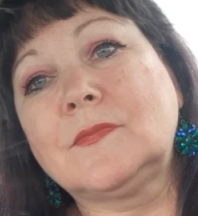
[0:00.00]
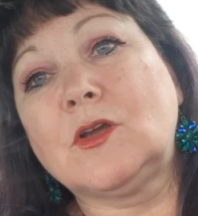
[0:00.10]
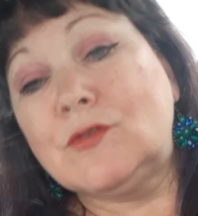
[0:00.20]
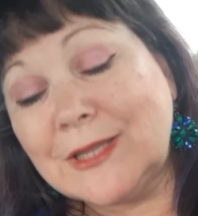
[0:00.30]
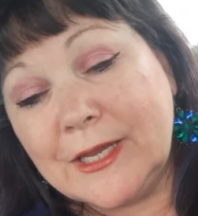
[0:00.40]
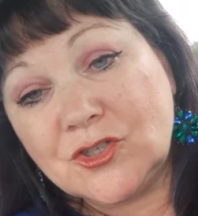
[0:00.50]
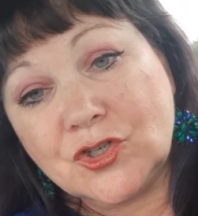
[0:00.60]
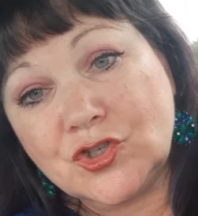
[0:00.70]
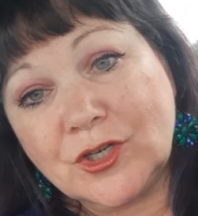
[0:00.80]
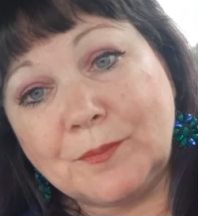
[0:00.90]

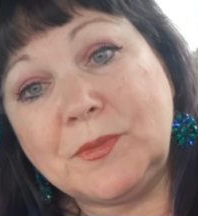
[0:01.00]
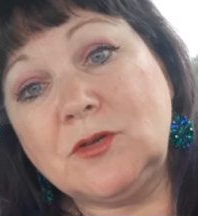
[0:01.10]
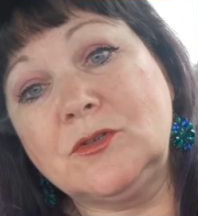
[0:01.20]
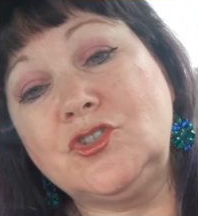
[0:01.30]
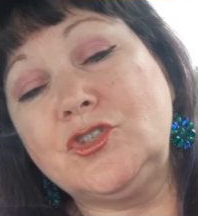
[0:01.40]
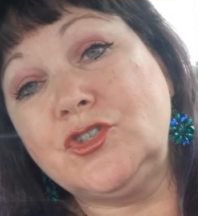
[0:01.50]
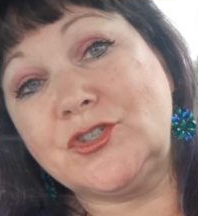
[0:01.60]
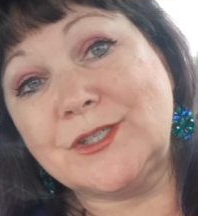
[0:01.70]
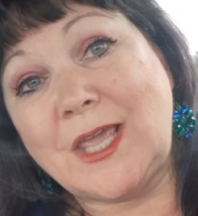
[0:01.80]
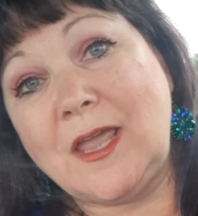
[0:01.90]
relationship because you're
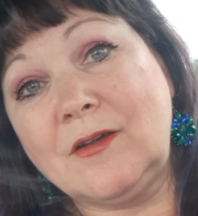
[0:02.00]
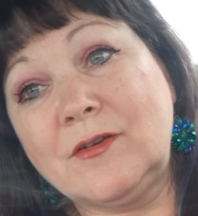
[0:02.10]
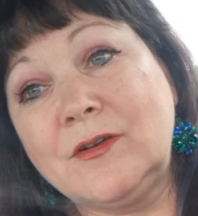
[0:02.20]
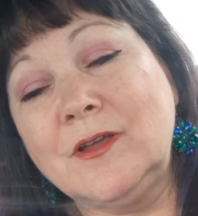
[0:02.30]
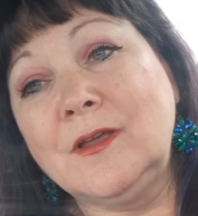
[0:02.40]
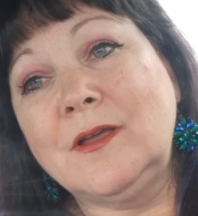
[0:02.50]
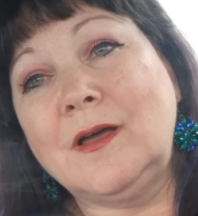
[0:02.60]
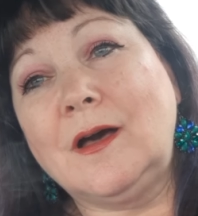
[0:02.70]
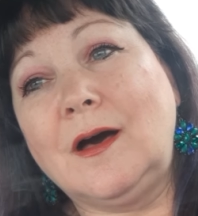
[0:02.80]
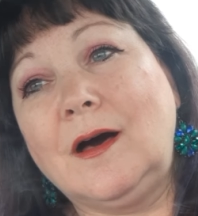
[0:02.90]
just scared
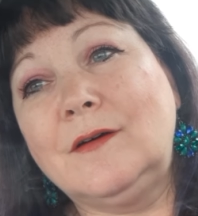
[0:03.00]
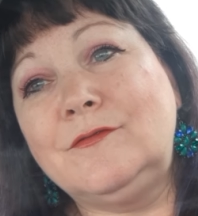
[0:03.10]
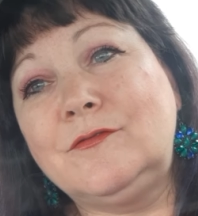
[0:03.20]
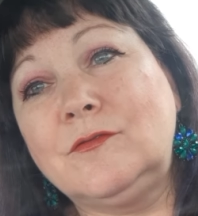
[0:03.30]
of